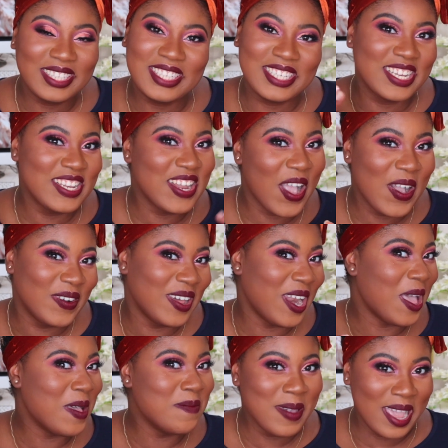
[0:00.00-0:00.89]
Do you know what
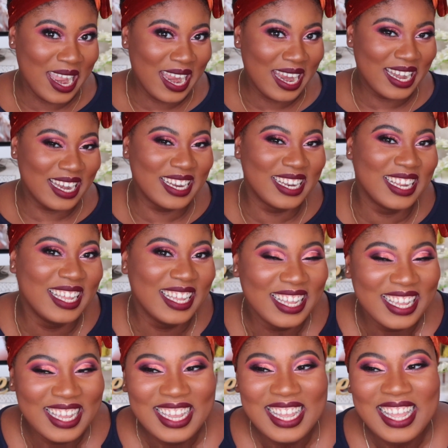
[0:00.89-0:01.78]
I mean?
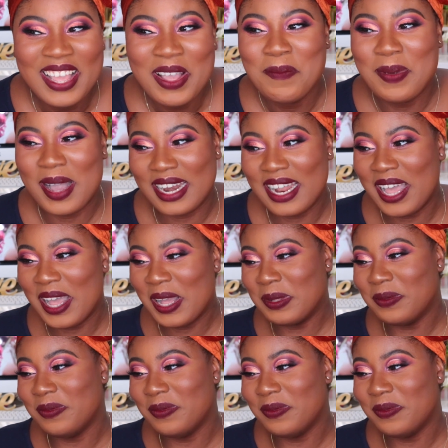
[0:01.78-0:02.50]
But